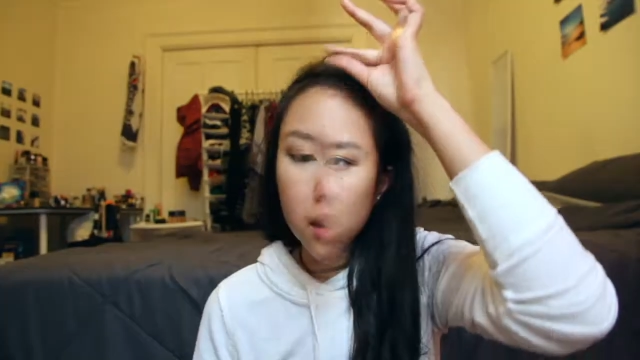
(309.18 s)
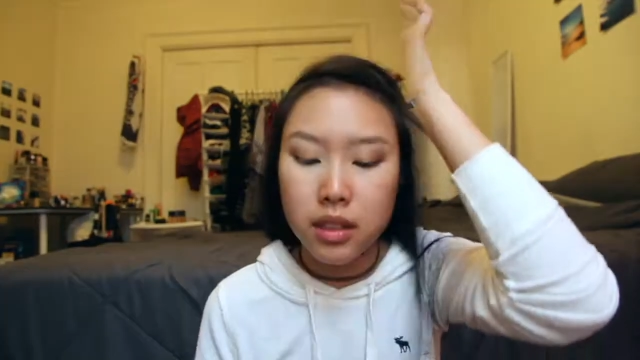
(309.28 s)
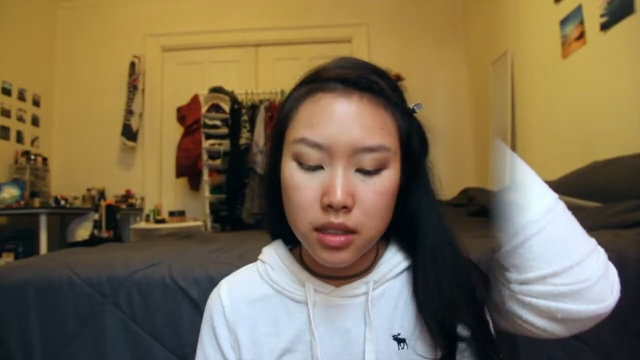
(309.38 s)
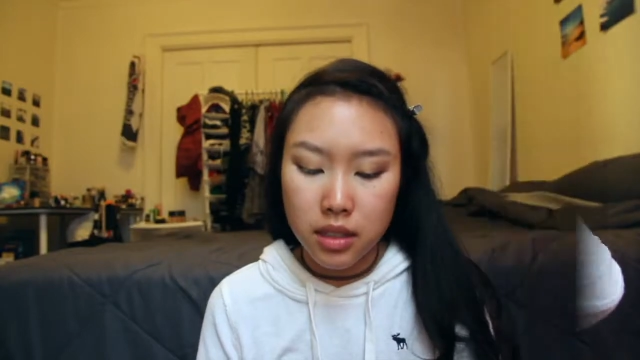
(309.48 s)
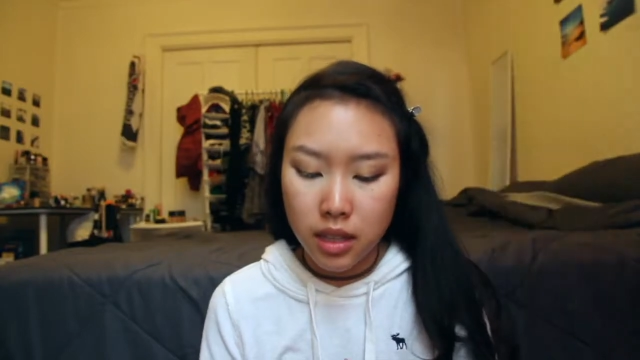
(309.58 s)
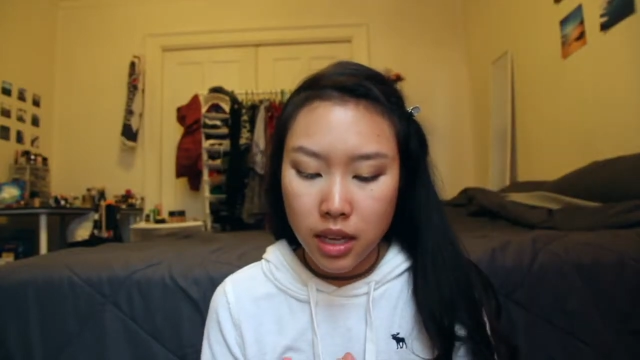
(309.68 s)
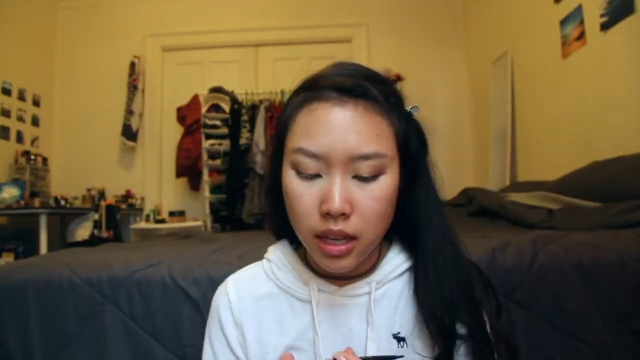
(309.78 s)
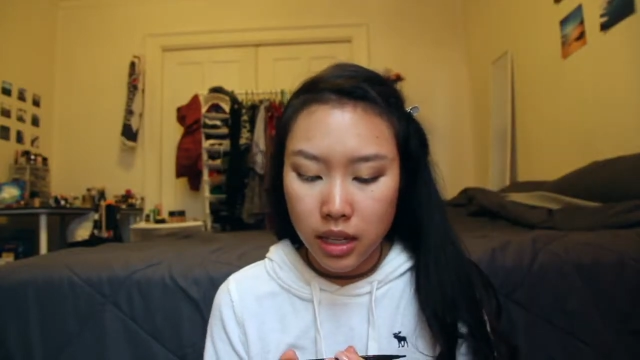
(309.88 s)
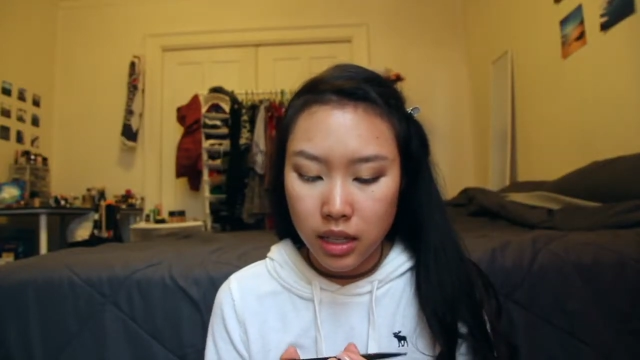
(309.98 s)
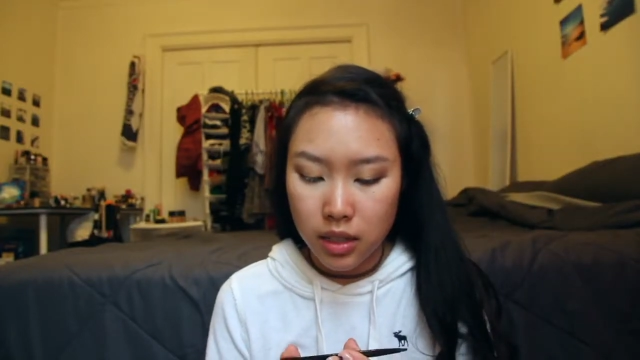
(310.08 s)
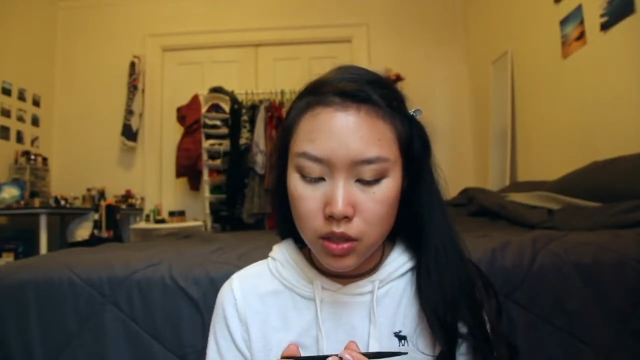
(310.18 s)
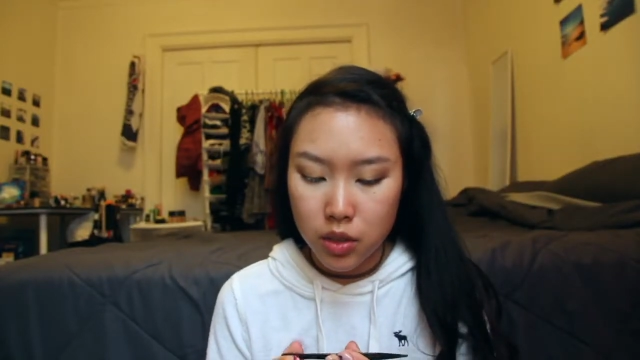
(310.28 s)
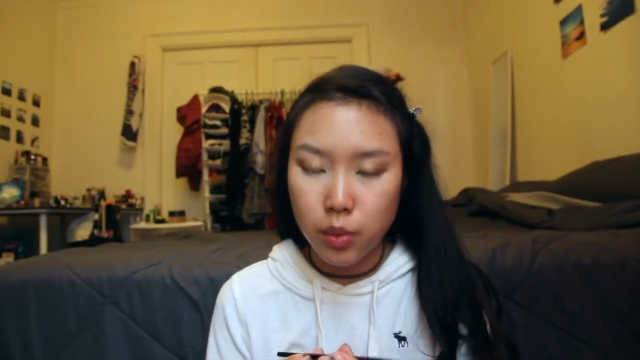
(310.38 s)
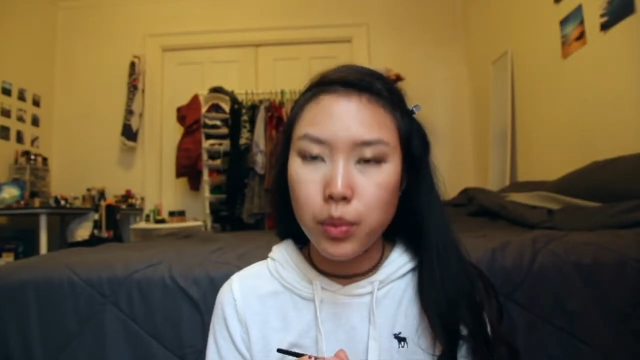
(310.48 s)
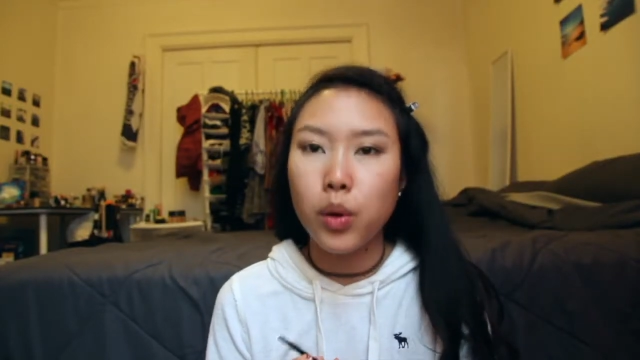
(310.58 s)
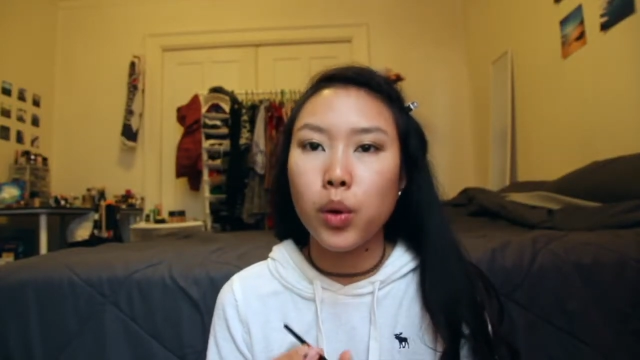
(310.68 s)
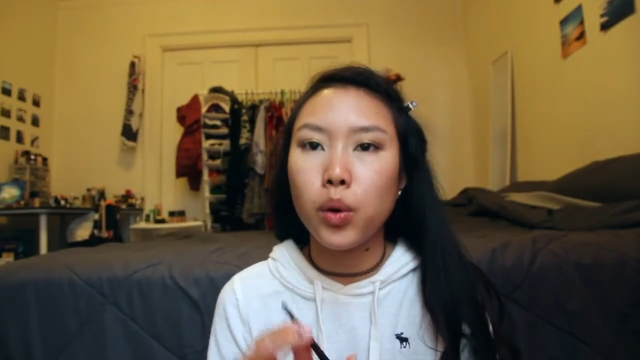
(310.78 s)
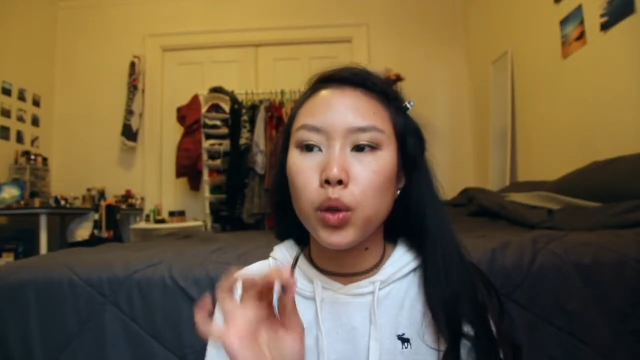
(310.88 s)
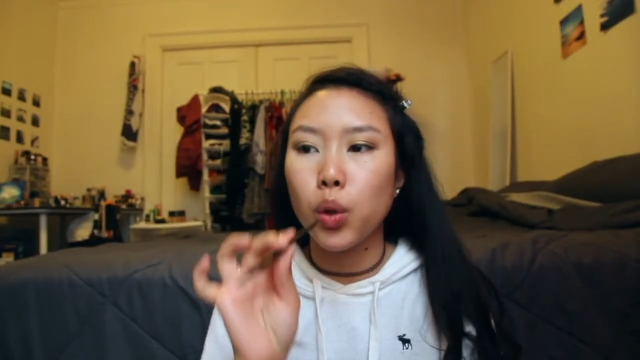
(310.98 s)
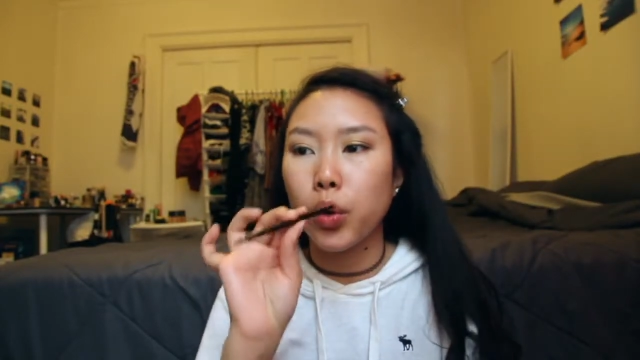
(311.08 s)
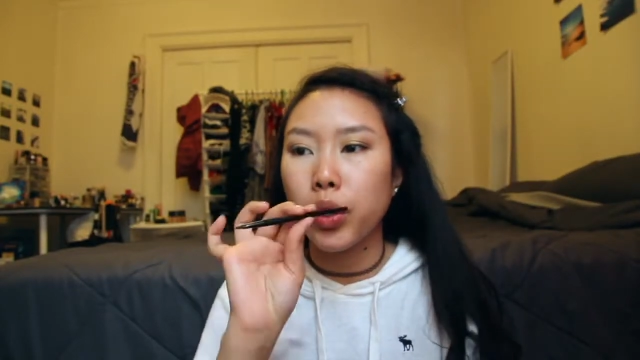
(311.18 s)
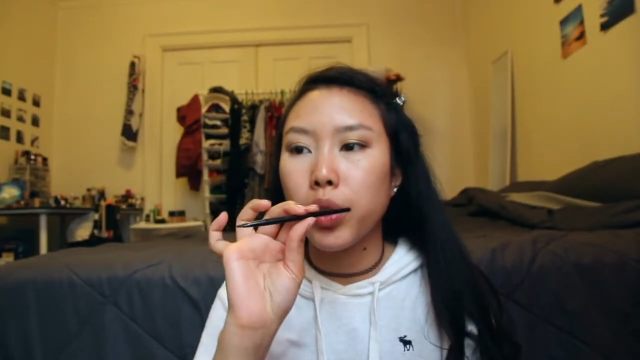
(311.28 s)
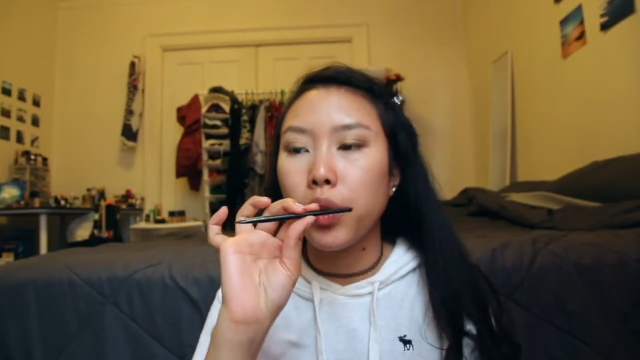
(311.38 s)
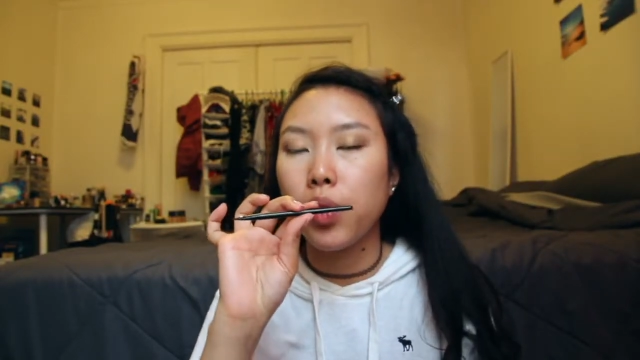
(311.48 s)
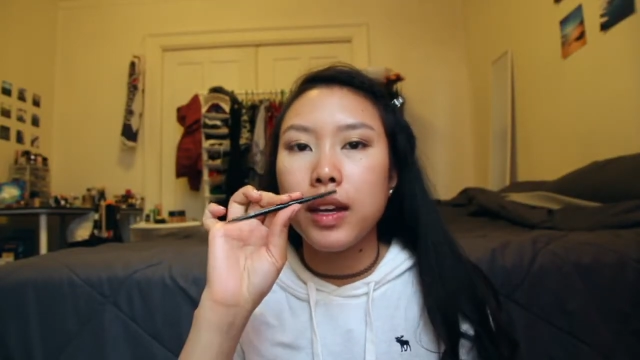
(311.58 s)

This is like a super old L'Oreal.